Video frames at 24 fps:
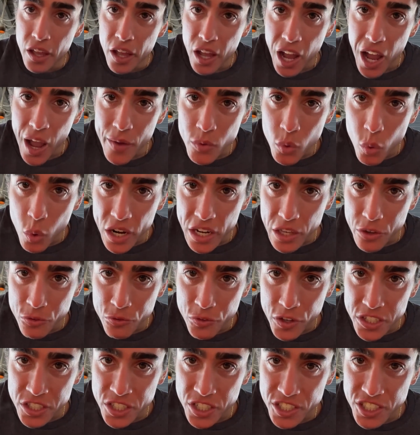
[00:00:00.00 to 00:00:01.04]
I've been wanting
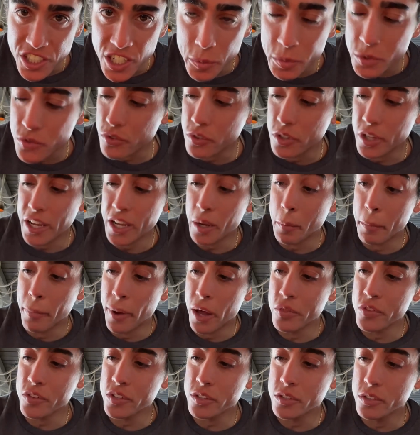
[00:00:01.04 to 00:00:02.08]
fish and chips for like
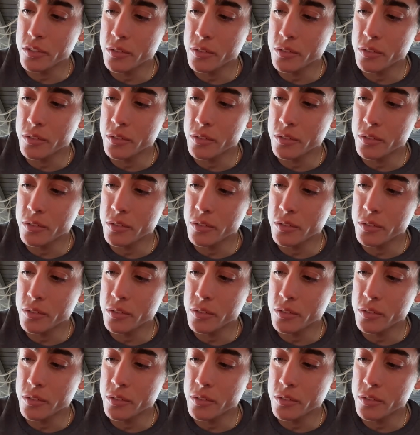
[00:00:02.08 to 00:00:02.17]
months.